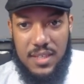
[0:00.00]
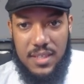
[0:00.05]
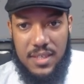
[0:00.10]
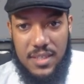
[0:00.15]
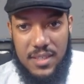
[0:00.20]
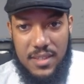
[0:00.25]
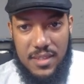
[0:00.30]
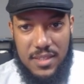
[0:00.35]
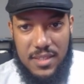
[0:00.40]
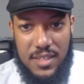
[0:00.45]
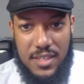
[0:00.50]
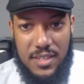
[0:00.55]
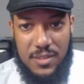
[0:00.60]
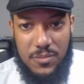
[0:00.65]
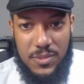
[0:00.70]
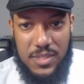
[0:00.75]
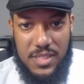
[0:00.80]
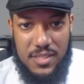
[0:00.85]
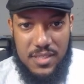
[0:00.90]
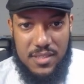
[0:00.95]
And then
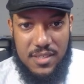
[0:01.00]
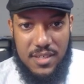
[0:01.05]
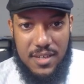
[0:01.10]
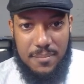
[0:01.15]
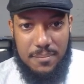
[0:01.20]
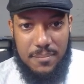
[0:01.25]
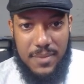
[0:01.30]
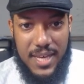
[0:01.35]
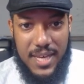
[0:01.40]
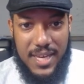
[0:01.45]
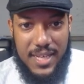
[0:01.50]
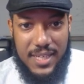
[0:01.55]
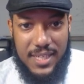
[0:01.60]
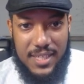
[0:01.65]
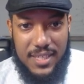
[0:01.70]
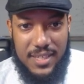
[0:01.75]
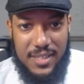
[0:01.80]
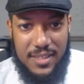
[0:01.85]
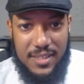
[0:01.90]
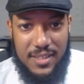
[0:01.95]
we just come
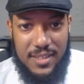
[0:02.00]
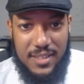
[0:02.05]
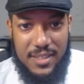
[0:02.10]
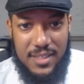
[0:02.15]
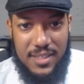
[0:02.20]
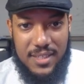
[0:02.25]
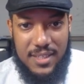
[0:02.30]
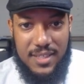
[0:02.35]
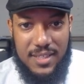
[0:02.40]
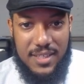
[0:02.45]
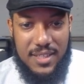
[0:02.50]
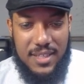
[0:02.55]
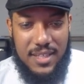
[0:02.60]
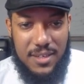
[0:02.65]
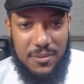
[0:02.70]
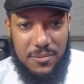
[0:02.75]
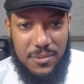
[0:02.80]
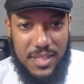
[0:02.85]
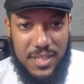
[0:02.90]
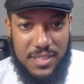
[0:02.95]
back,
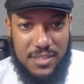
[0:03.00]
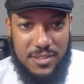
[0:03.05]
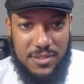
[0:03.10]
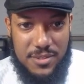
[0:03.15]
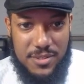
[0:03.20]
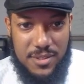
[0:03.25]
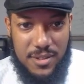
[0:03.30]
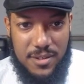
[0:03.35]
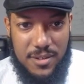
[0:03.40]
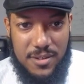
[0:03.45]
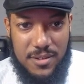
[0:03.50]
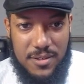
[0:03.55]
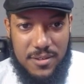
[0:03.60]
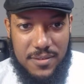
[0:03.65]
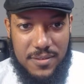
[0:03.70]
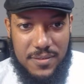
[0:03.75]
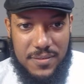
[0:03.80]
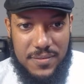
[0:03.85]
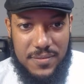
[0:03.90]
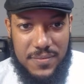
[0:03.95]
and we could use our
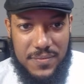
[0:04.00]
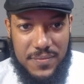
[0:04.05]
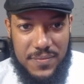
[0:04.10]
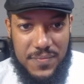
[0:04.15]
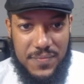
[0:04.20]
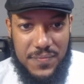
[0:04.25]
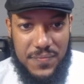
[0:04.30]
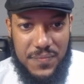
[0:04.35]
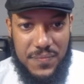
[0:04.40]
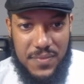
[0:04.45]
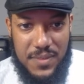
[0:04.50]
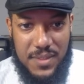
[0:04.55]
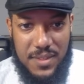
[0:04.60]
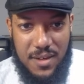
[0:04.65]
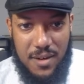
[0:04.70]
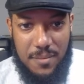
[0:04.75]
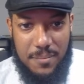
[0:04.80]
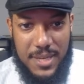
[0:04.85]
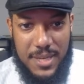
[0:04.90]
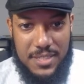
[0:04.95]

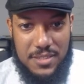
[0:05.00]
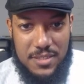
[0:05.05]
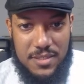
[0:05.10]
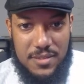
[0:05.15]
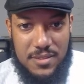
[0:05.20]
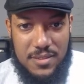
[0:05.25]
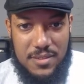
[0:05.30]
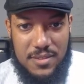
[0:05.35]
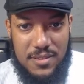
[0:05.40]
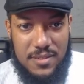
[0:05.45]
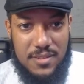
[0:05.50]
mouse.